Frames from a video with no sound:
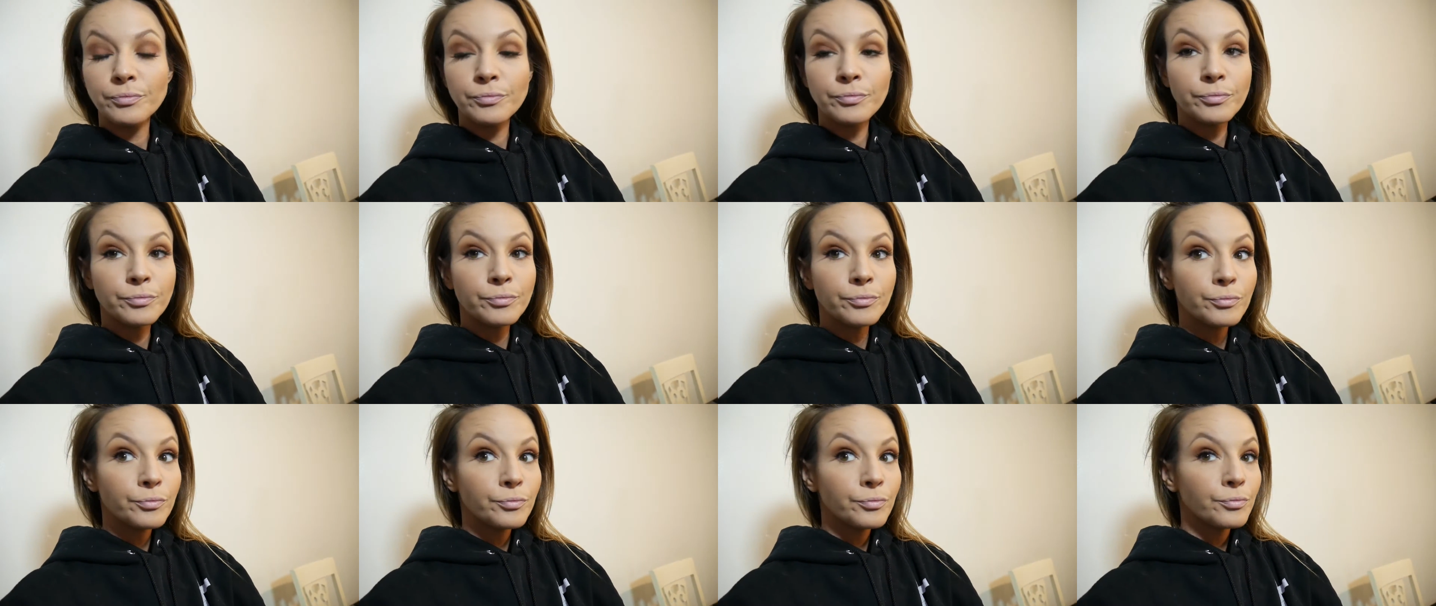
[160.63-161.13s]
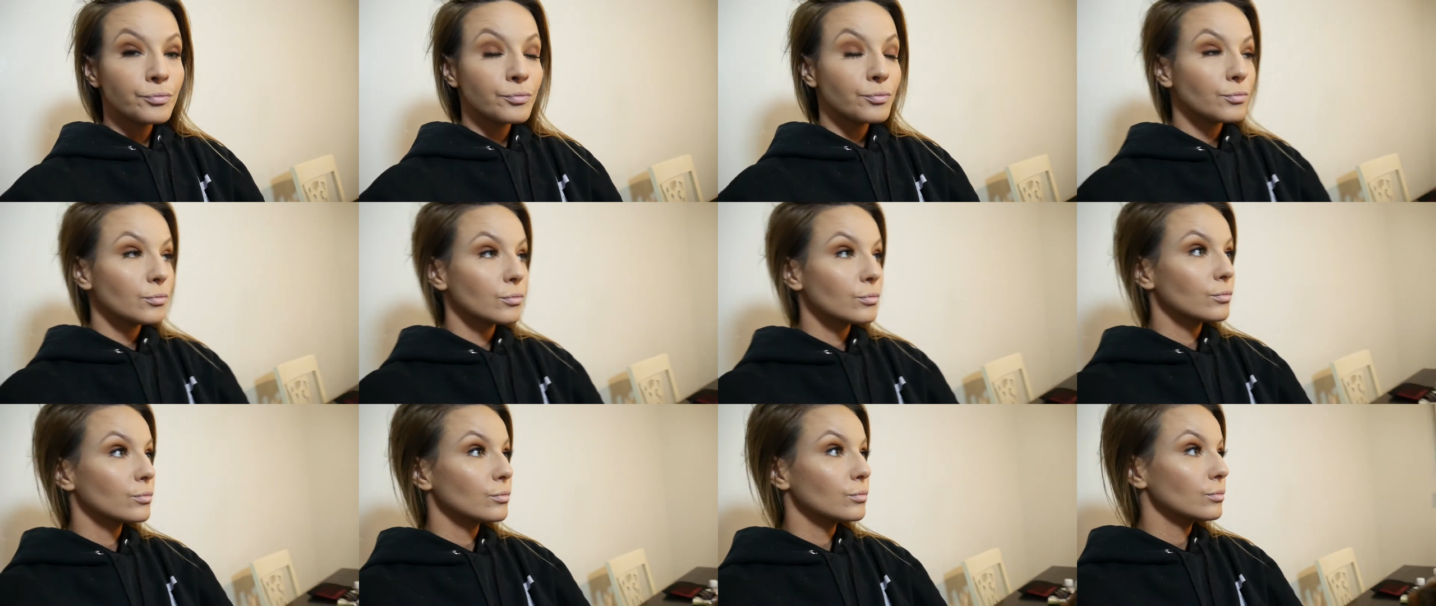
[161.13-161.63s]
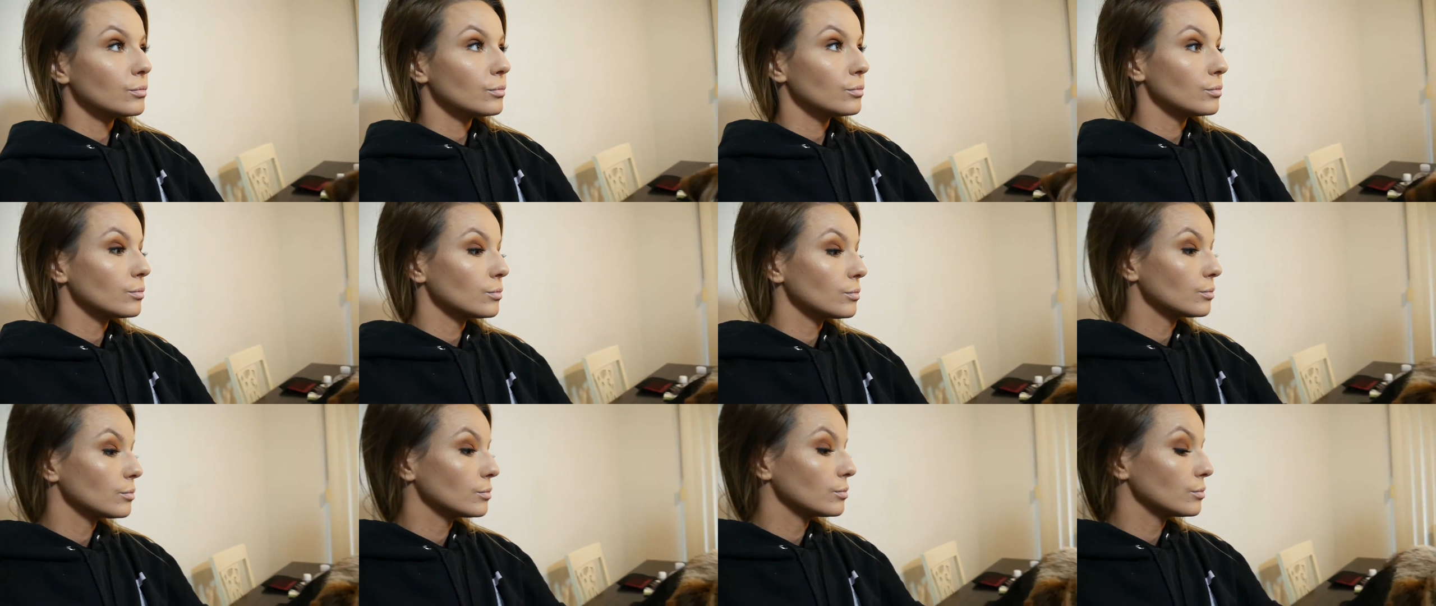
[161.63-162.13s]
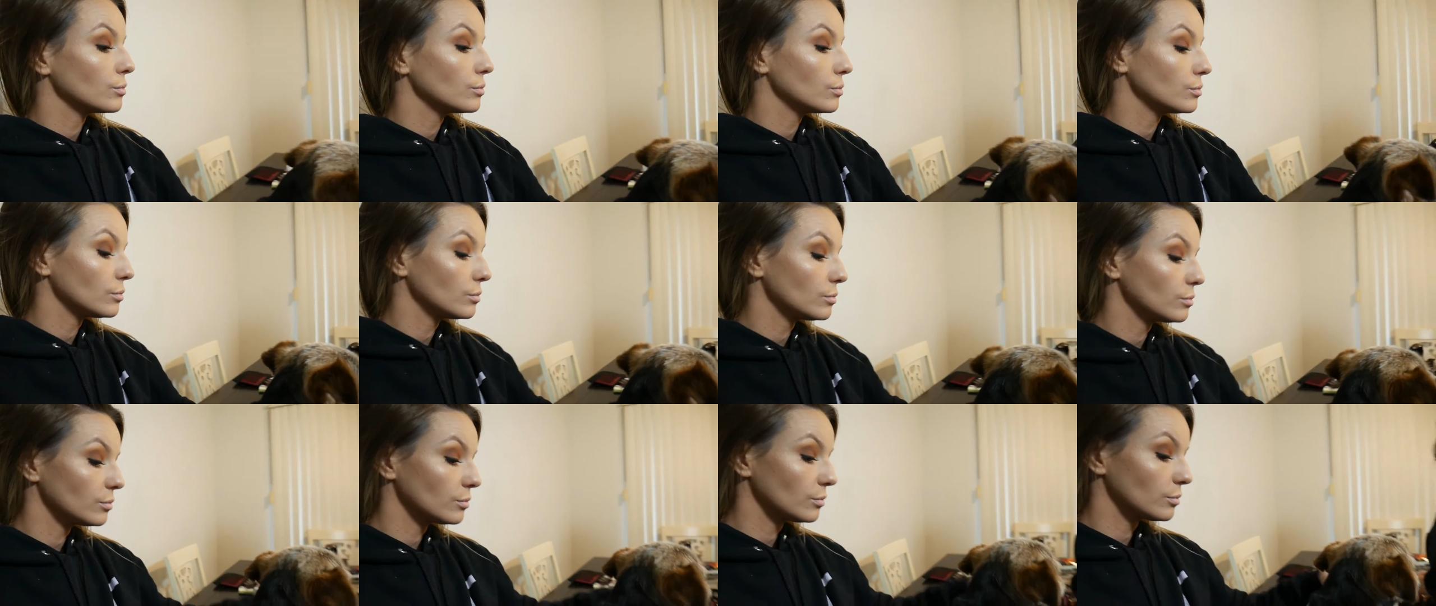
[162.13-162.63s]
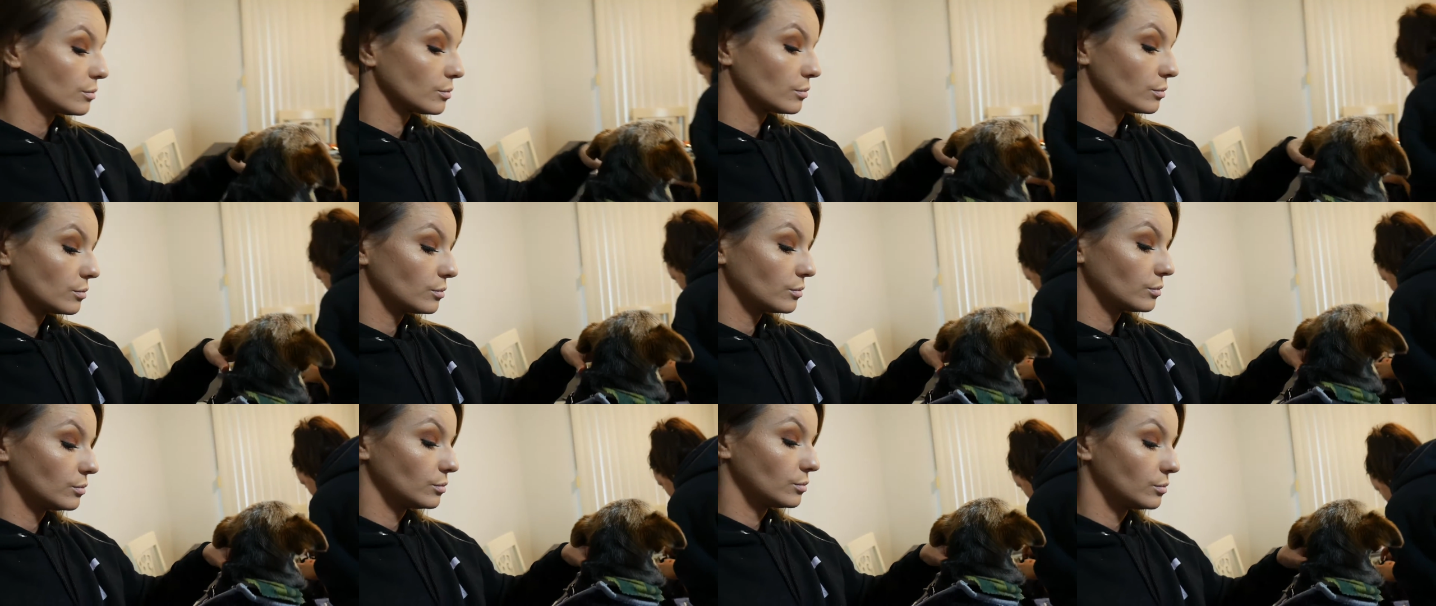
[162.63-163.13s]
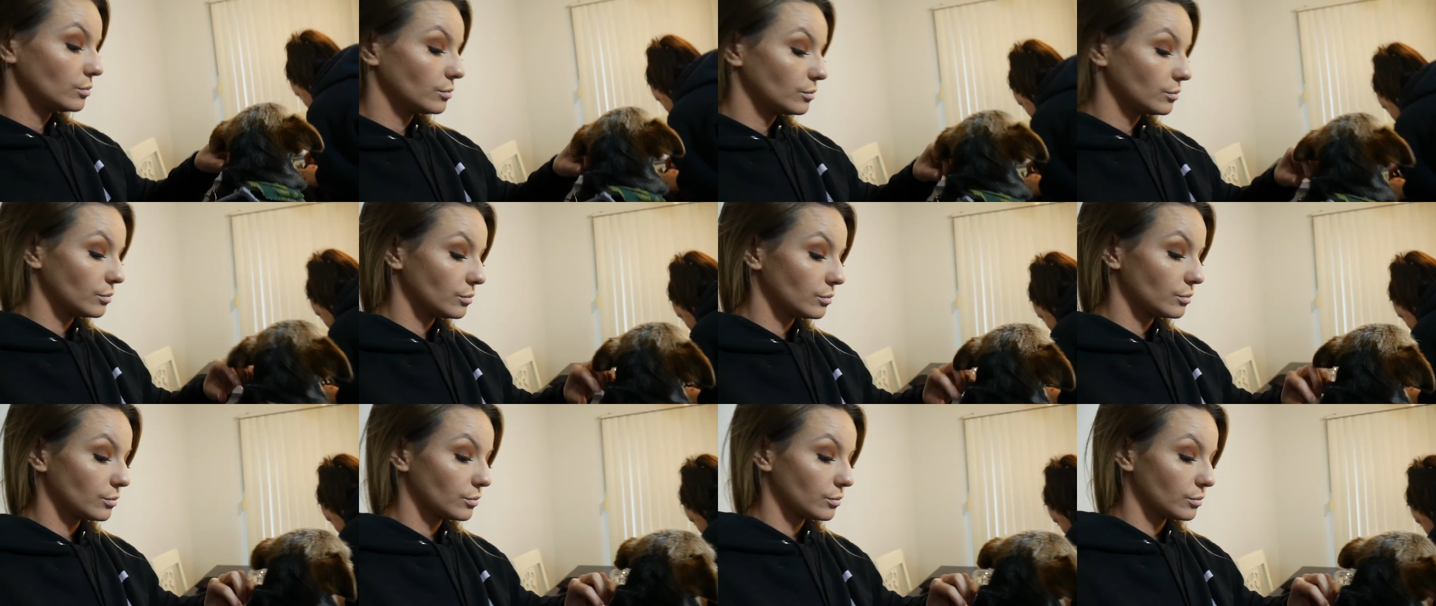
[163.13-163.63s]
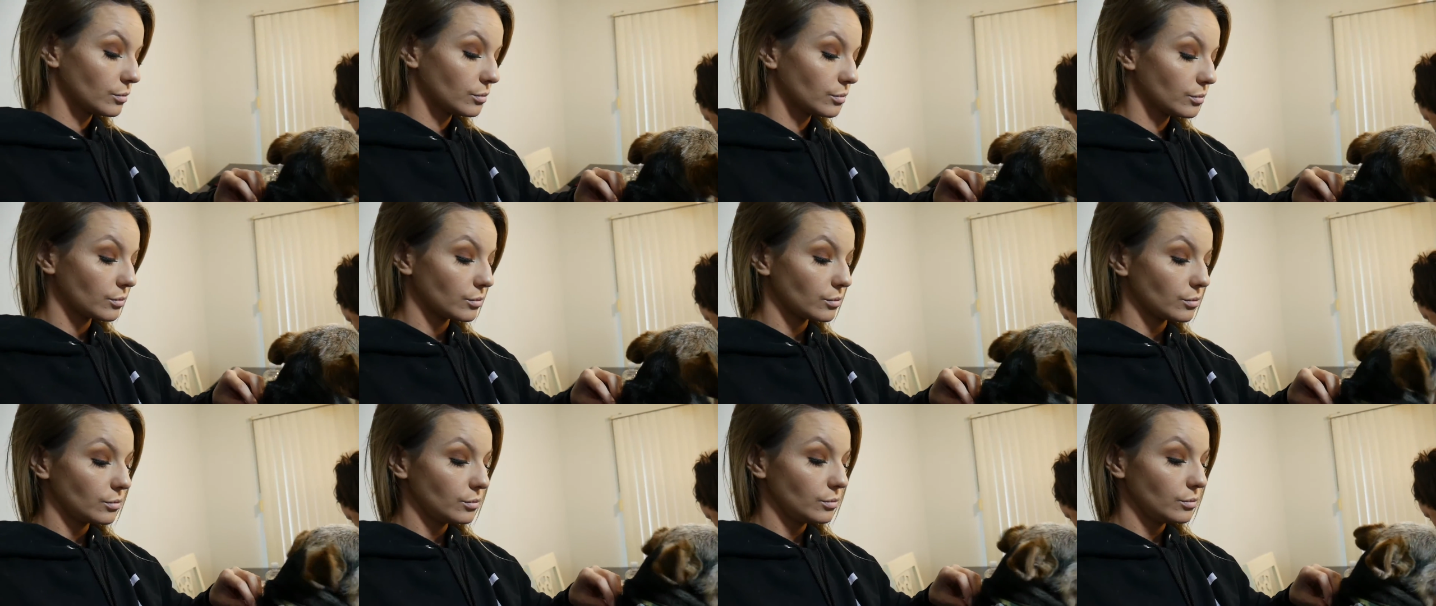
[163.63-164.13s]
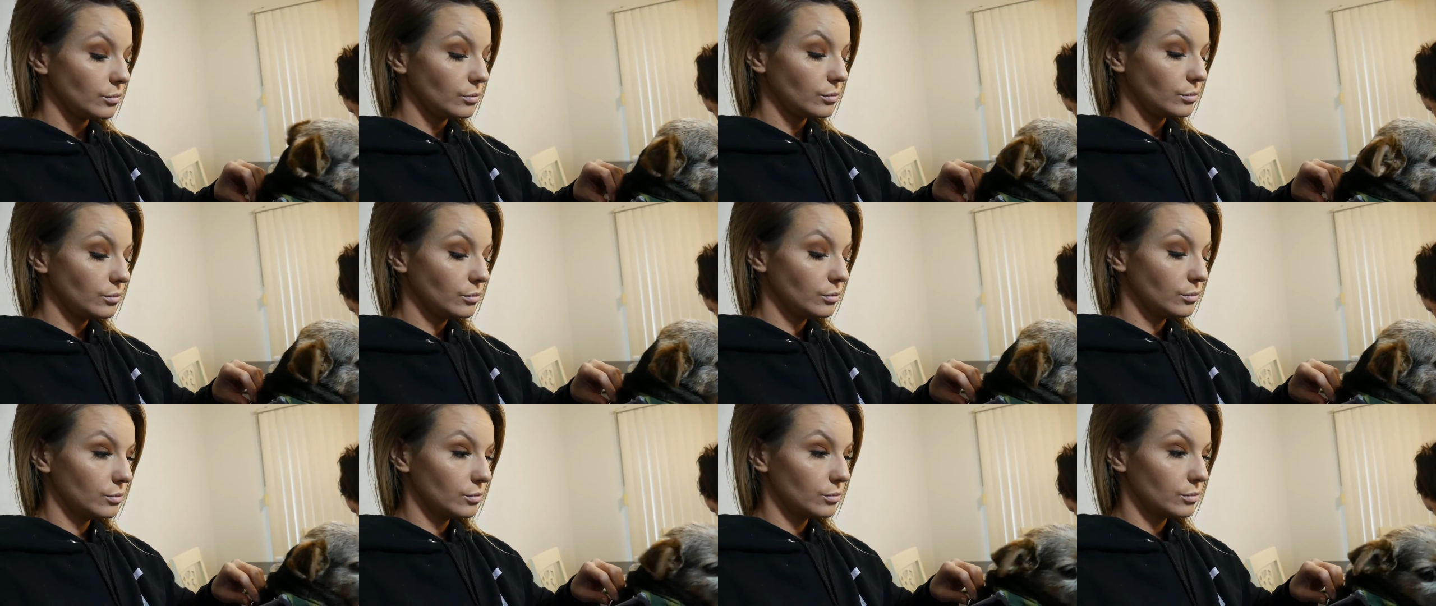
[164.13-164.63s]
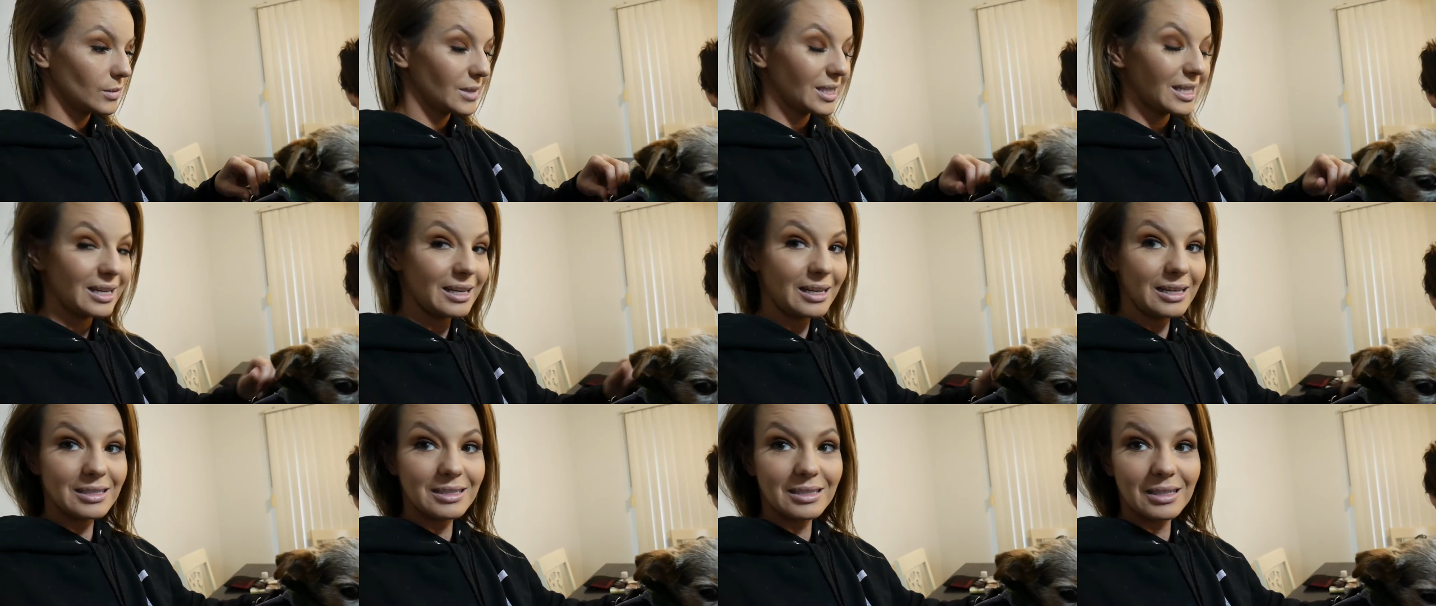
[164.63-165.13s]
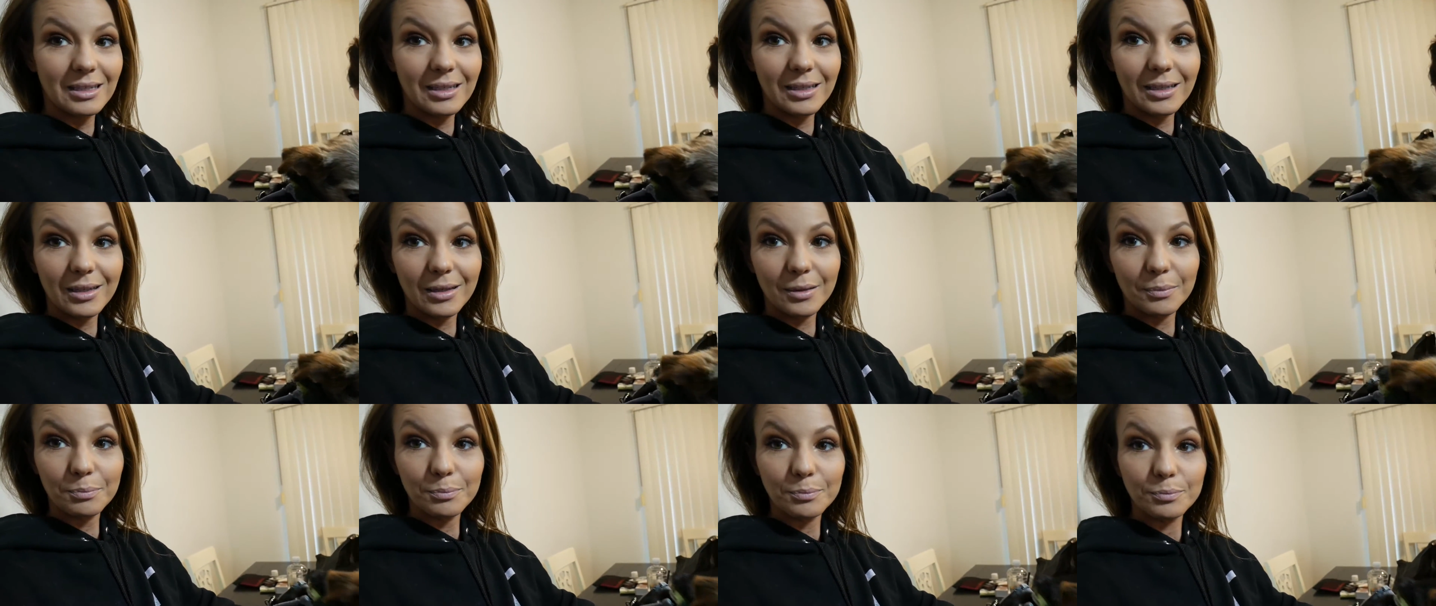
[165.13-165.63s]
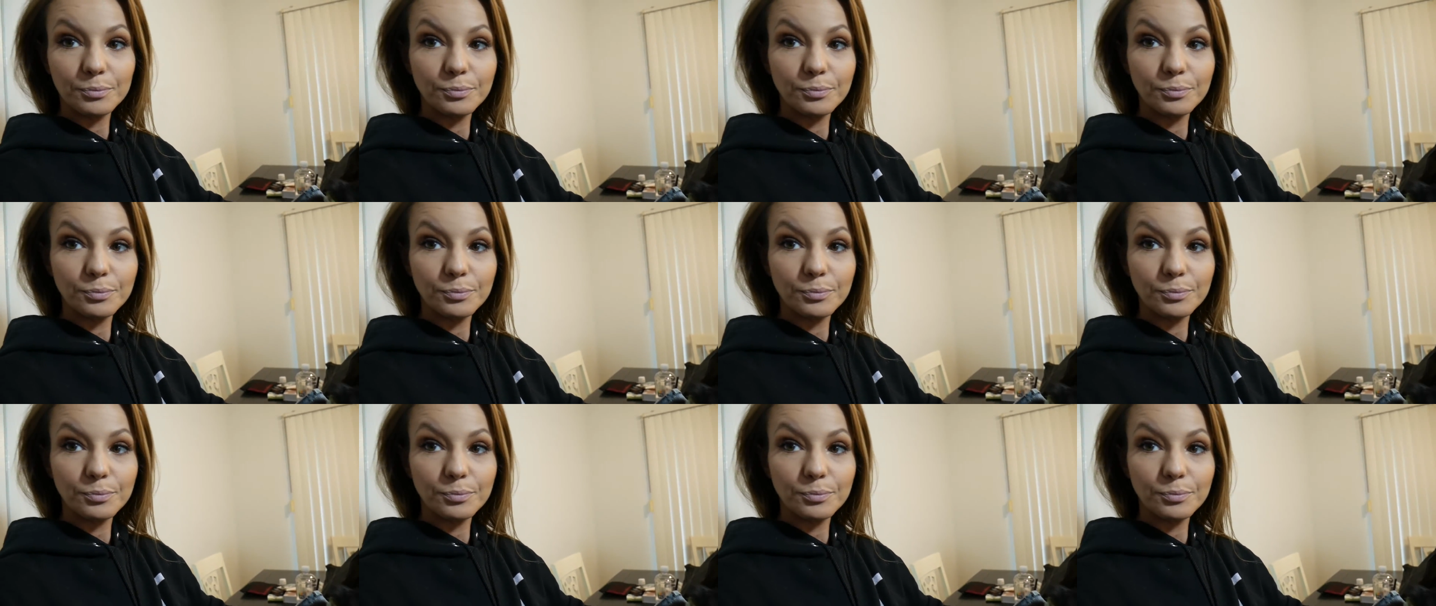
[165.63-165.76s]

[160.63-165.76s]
Especially if it's, you know, actual TV. Awesome!